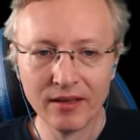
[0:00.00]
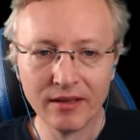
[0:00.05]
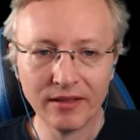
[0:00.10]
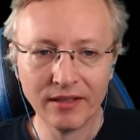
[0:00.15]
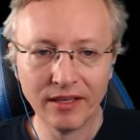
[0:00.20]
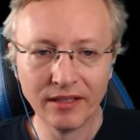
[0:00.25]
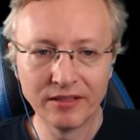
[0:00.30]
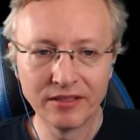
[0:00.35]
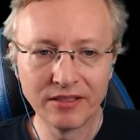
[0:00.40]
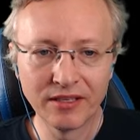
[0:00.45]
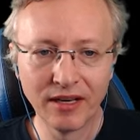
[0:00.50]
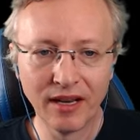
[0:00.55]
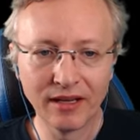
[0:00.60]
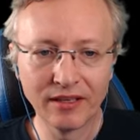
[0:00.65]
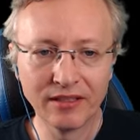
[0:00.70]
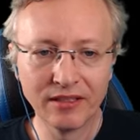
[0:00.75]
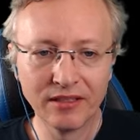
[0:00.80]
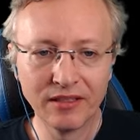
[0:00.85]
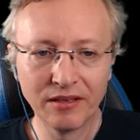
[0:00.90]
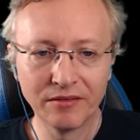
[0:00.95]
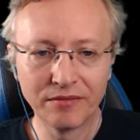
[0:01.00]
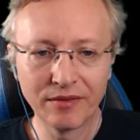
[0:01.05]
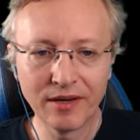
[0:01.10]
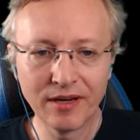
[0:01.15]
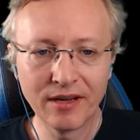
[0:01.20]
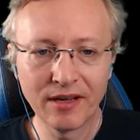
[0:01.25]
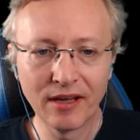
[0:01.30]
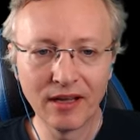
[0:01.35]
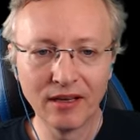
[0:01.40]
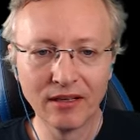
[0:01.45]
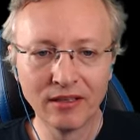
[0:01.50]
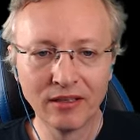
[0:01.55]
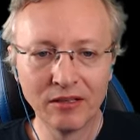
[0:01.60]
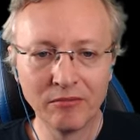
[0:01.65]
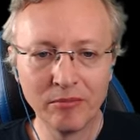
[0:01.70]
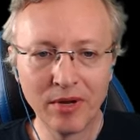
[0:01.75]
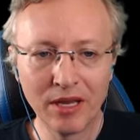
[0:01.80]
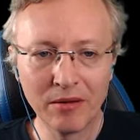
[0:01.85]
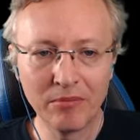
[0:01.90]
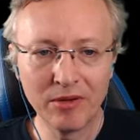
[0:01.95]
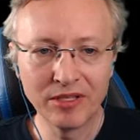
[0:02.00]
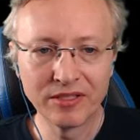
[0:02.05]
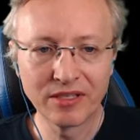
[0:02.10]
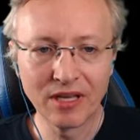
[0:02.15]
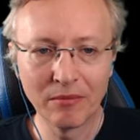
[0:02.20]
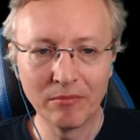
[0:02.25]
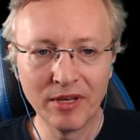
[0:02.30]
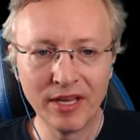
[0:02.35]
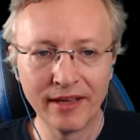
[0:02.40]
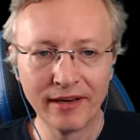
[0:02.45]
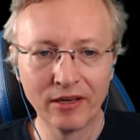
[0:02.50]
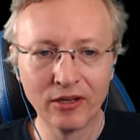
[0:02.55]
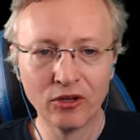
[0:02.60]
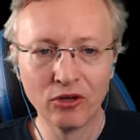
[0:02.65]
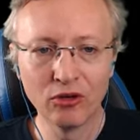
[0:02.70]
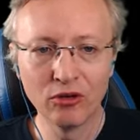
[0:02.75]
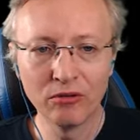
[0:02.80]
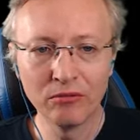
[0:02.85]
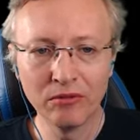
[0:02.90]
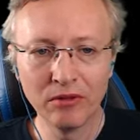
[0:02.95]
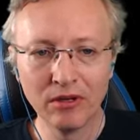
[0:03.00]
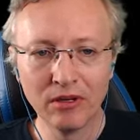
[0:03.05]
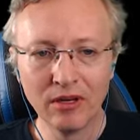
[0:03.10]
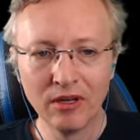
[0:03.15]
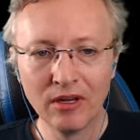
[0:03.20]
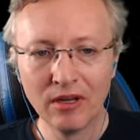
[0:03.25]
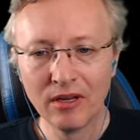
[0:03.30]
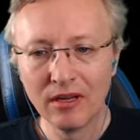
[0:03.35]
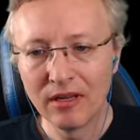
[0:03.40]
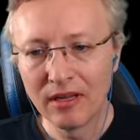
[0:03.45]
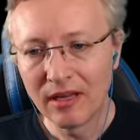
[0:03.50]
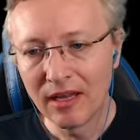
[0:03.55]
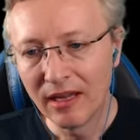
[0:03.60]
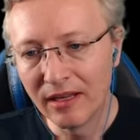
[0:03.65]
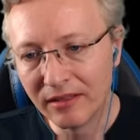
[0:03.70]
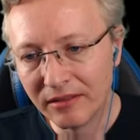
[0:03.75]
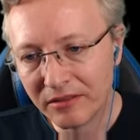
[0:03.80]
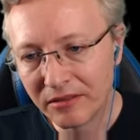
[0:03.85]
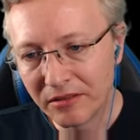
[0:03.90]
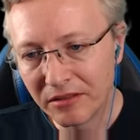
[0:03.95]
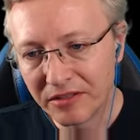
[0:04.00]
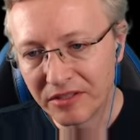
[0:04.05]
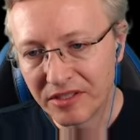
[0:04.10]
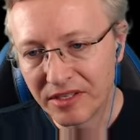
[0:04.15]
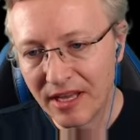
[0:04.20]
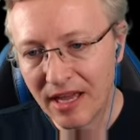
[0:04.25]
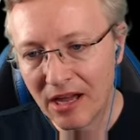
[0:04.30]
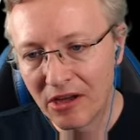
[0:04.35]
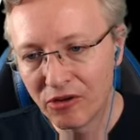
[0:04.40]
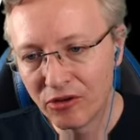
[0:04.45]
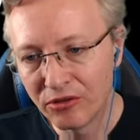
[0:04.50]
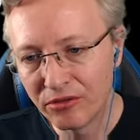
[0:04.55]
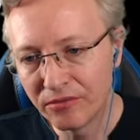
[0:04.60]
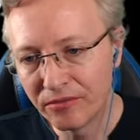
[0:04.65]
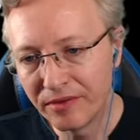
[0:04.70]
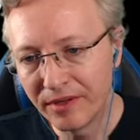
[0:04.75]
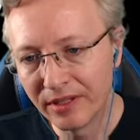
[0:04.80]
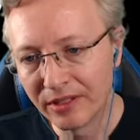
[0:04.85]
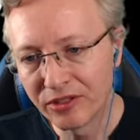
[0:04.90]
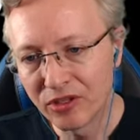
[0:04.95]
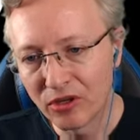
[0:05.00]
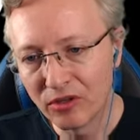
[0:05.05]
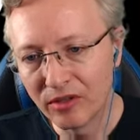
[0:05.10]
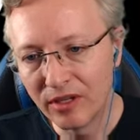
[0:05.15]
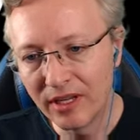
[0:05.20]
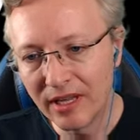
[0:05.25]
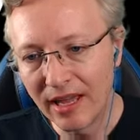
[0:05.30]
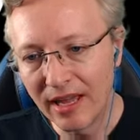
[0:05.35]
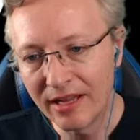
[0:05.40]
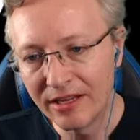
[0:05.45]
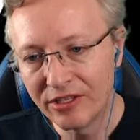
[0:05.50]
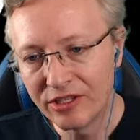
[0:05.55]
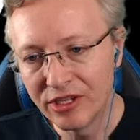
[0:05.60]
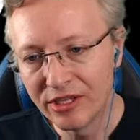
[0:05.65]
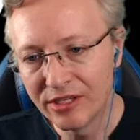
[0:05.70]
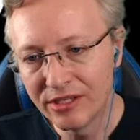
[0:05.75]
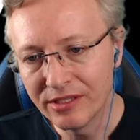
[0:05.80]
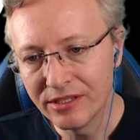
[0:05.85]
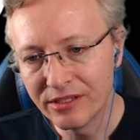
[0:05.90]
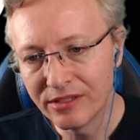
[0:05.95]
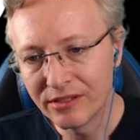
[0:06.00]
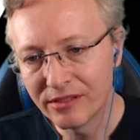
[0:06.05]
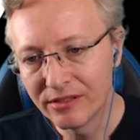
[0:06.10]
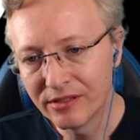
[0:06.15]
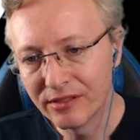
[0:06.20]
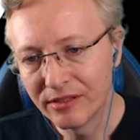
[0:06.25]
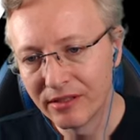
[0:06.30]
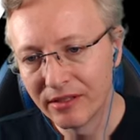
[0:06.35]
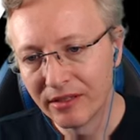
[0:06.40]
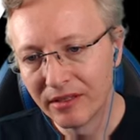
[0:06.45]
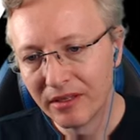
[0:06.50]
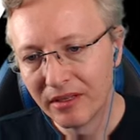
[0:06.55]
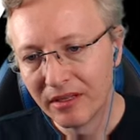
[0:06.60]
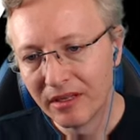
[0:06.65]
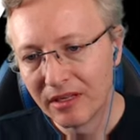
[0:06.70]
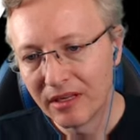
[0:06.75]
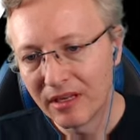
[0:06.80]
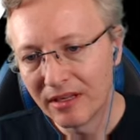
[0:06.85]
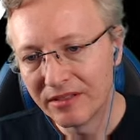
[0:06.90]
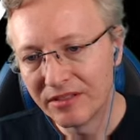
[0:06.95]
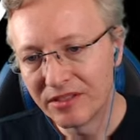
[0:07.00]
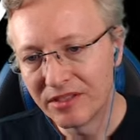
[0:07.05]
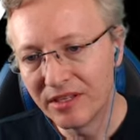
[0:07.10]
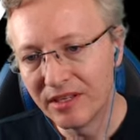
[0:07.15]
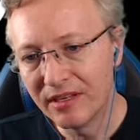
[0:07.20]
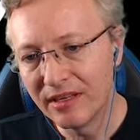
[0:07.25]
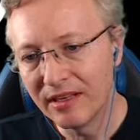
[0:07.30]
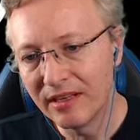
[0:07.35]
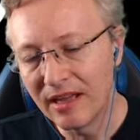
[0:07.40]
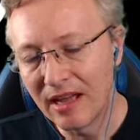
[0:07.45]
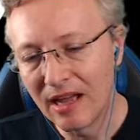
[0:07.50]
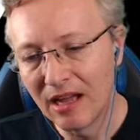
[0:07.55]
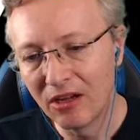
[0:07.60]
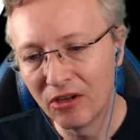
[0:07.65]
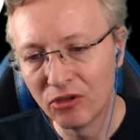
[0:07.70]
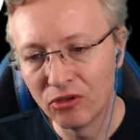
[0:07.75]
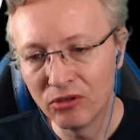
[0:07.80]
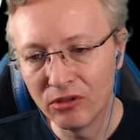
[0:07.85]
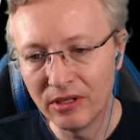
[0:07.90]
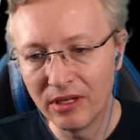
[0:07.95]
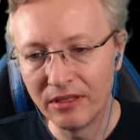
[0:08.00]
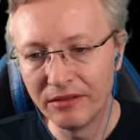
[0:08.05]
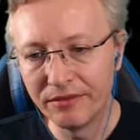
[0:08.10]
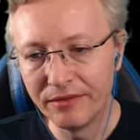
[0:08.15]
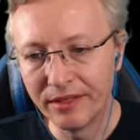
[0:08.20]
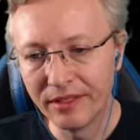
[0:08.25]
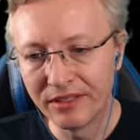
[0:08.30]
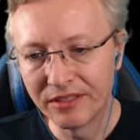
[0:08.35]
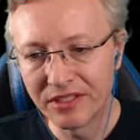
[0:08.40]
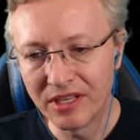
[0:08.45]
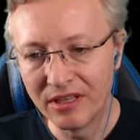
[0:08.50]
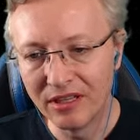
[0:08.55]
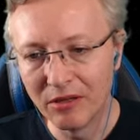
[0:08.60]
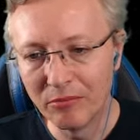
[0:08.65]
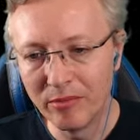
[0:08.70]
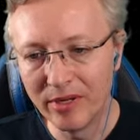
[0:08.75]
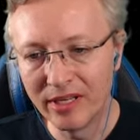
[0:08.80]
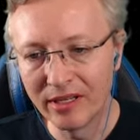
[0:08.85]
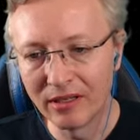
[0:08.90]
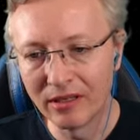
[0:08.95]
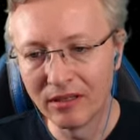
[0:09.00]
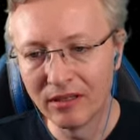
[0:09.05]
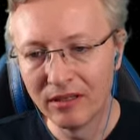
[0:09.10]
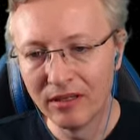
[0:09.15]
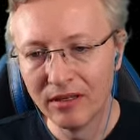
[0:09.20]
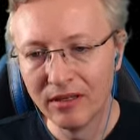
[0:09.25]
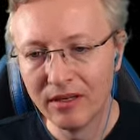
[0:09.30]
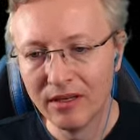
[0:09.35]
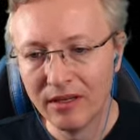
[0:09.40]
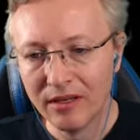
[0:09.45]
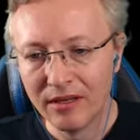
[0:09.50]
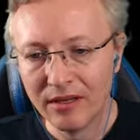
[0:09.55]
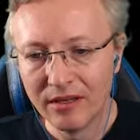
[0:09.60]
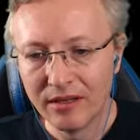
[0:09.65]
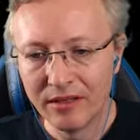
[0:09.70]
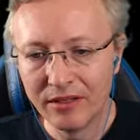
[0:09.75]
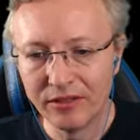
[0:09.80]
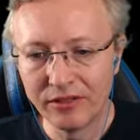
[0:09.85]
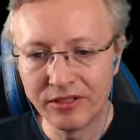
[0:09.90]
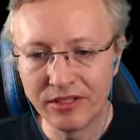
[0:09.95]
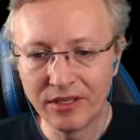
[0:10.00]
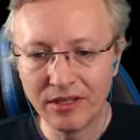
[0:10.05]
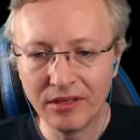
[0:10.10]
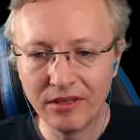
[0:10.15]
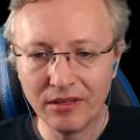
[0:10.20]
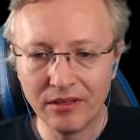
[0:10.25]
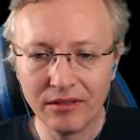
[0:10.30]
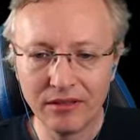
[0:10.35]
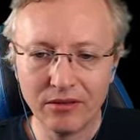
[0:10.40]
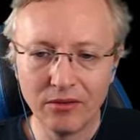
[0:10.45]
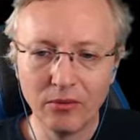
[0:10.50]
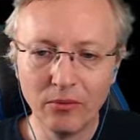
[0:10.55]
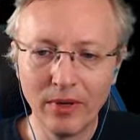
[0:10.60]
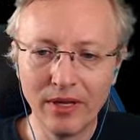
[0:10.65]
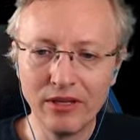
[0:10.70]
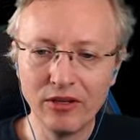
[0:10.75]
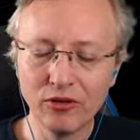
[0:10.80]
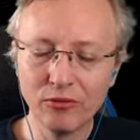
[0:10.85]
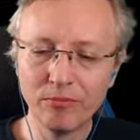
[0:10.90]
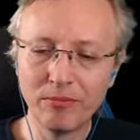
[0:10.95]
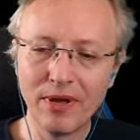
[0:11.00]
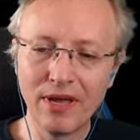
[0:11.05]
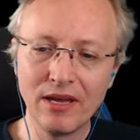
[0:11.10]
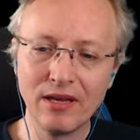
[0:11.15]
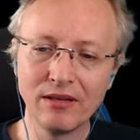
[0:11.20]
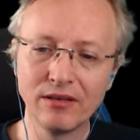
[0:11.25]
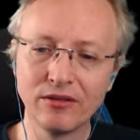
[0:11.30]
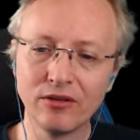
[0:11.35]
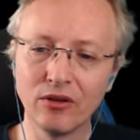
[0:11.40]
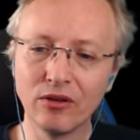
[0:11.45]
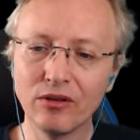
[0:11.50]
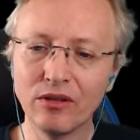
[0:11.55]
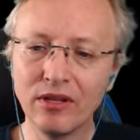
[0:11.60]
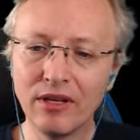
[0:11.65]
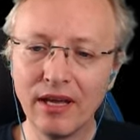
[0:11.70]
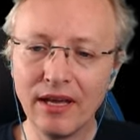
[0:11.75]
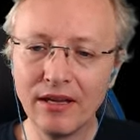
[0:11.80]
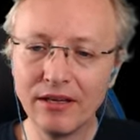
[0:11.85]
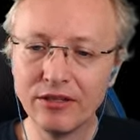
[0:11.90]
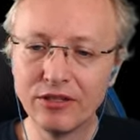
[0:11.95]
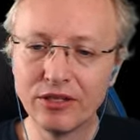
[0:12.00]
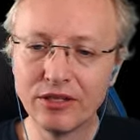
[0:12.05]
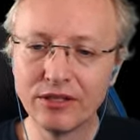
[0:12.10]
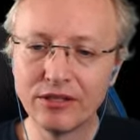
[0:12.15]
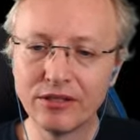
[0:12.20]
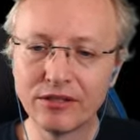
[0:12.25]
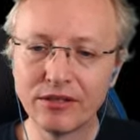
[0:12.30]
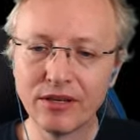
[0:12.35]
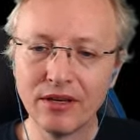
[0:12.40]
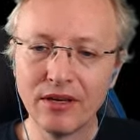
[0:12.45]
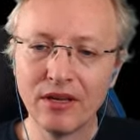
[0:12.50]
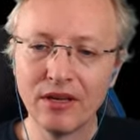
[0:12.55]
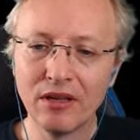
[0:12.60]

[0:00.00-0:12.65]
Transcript: Let's select a different color, maybe some yellow, and see how it feels on the edges and see how it feels in the middle. You see, when you paint on the edges,